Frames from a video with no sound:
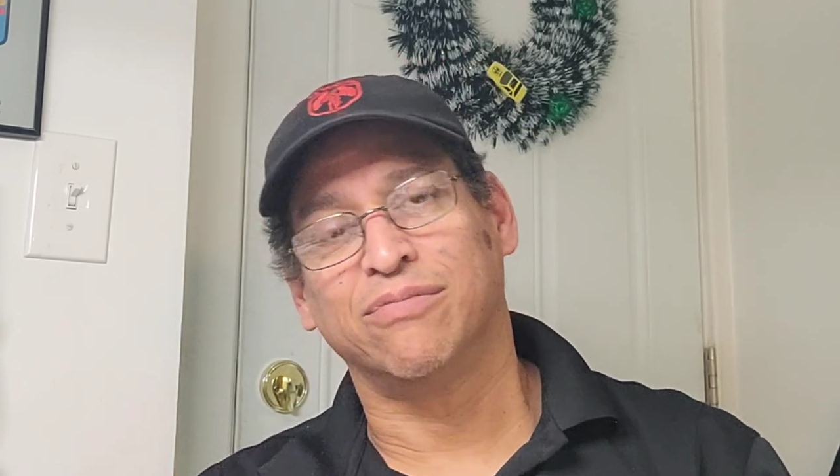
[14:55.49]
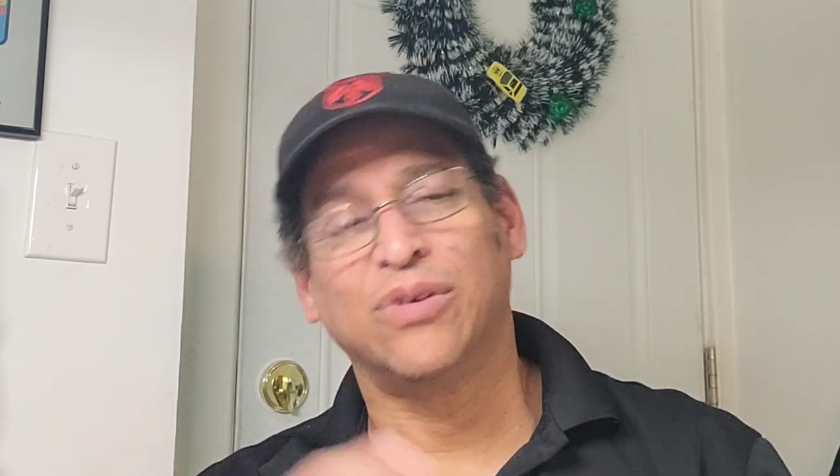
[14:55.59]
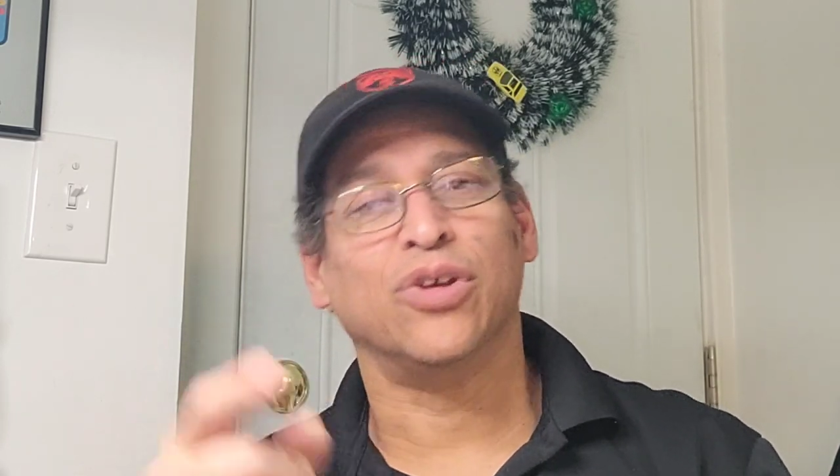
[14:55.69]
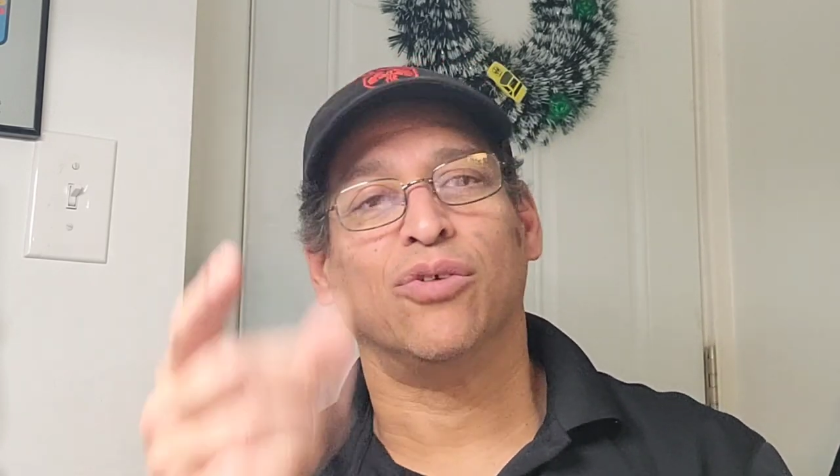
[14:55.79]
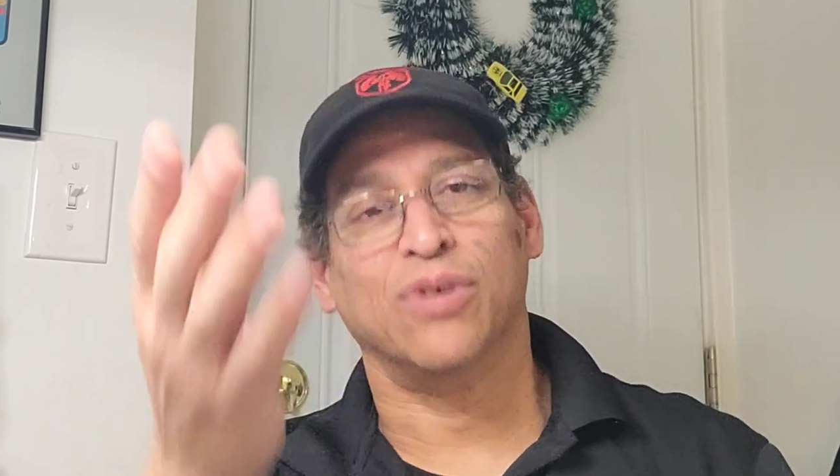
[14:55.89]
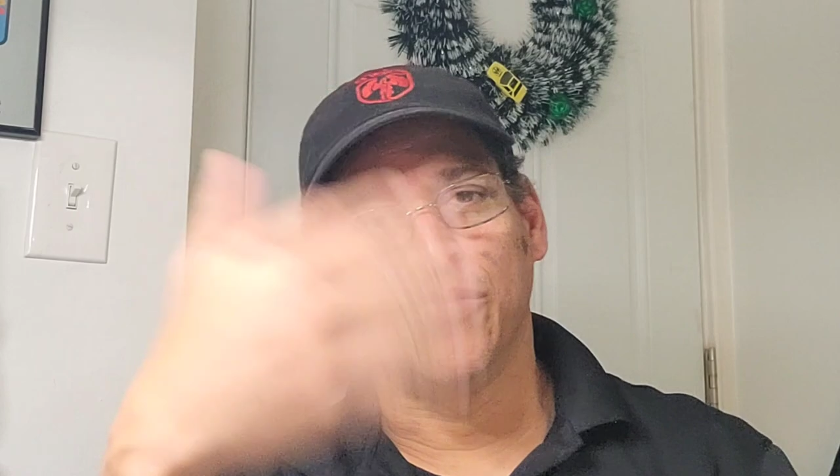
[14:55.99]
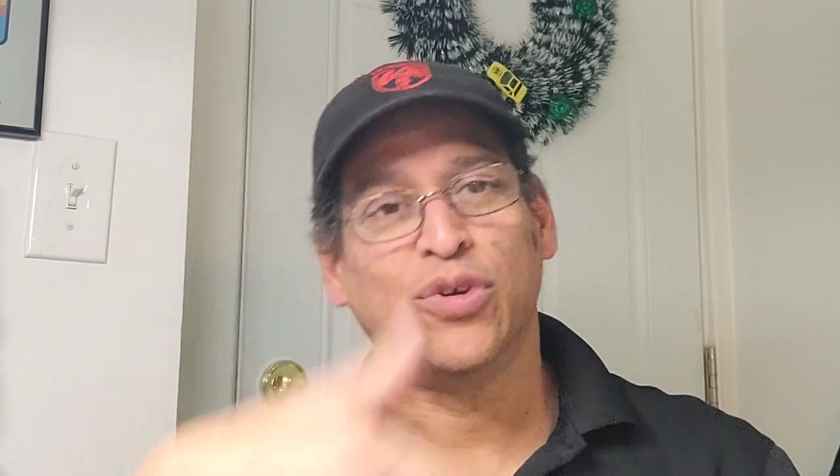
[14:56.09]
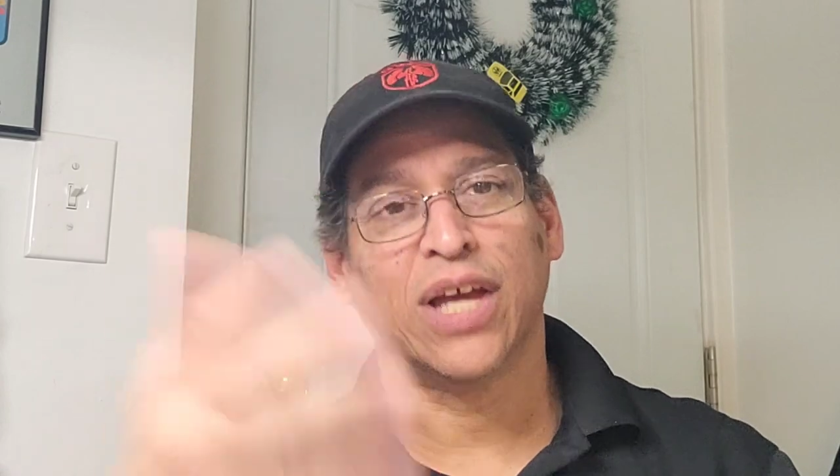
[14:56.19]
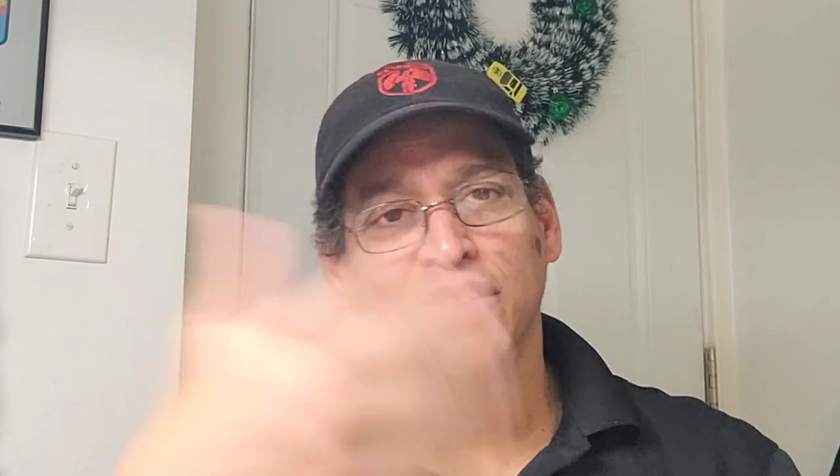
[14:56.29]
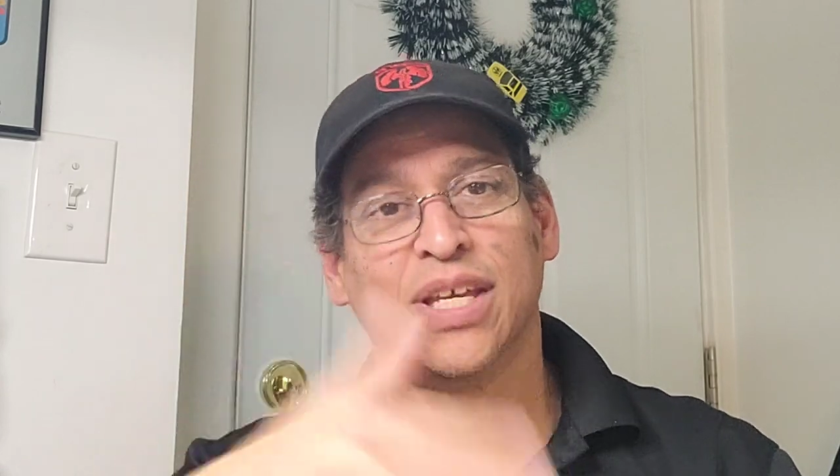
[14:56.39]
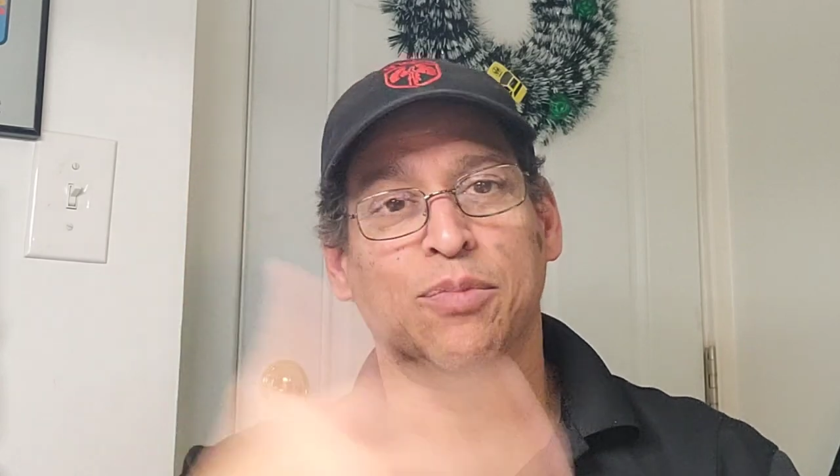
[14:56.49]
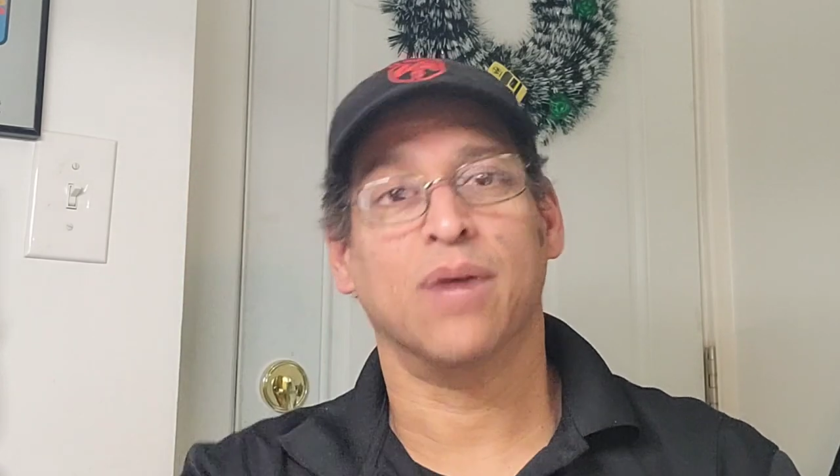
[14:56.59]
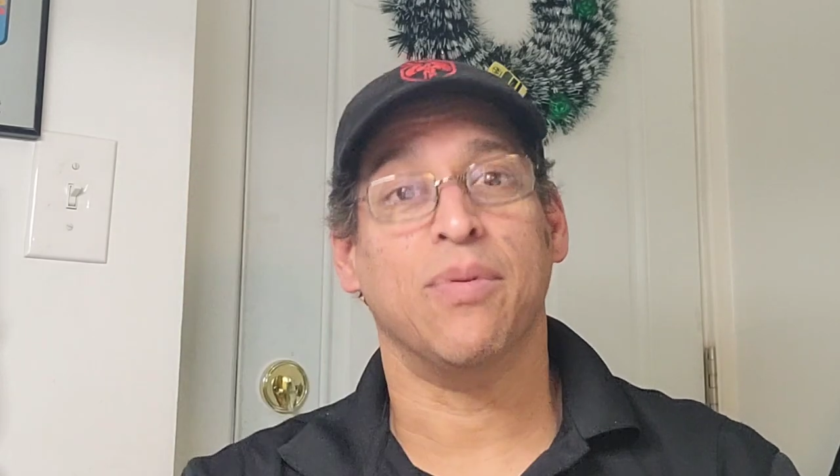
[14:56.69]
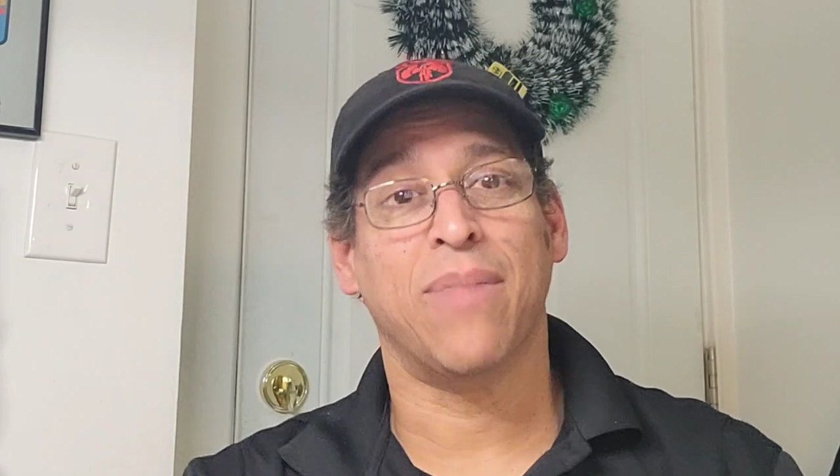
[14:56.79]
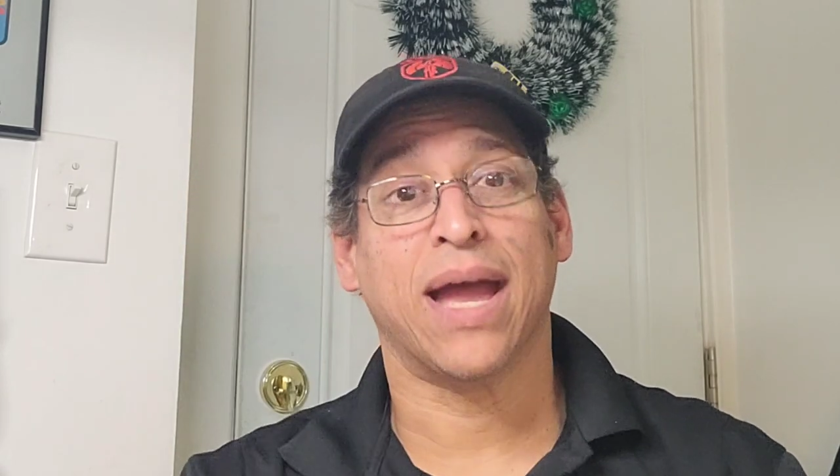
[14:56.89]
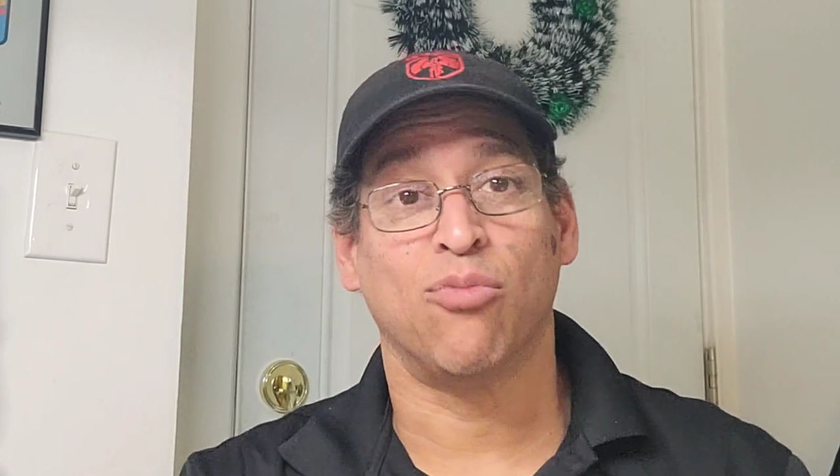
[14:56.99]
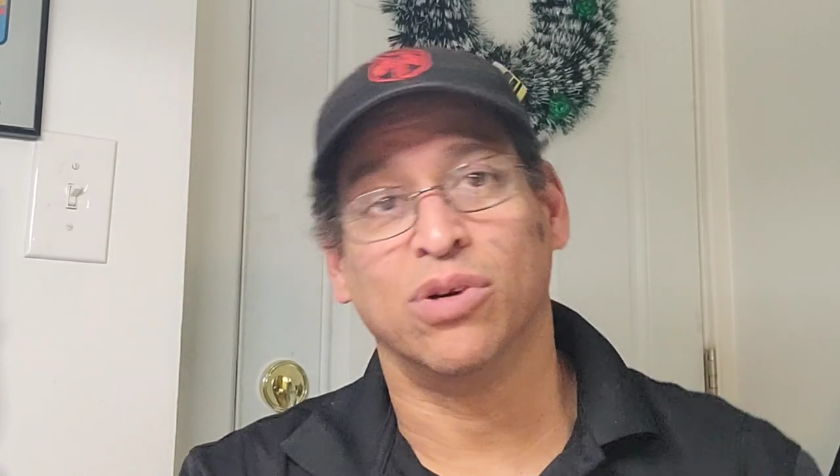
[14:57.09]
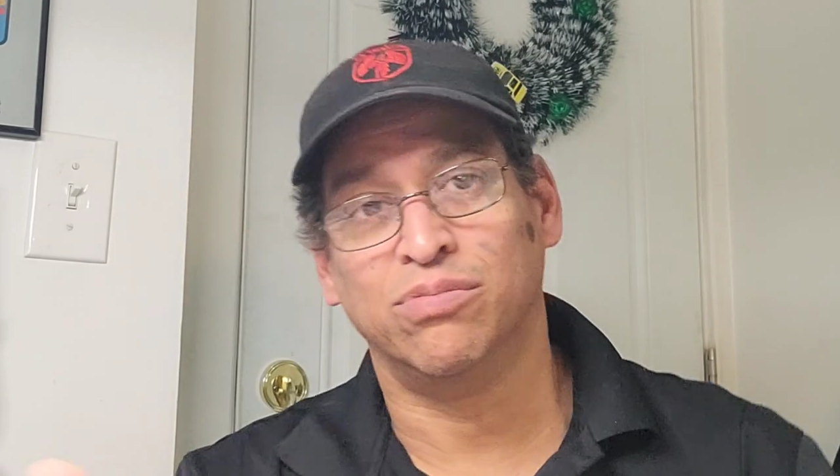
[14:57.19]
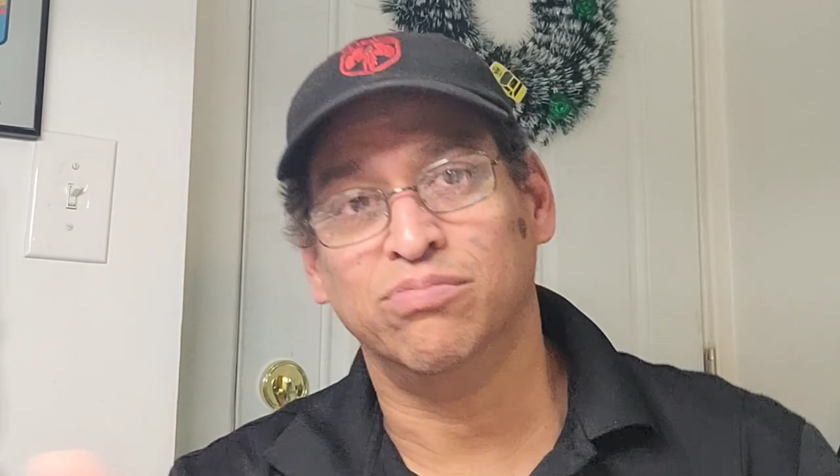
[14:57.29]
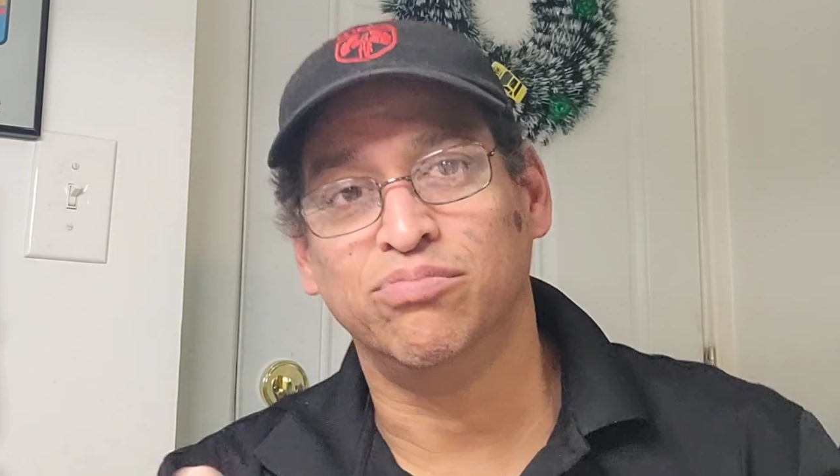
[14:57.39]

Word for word: Well, you know, if you guys keep coming back, we'll,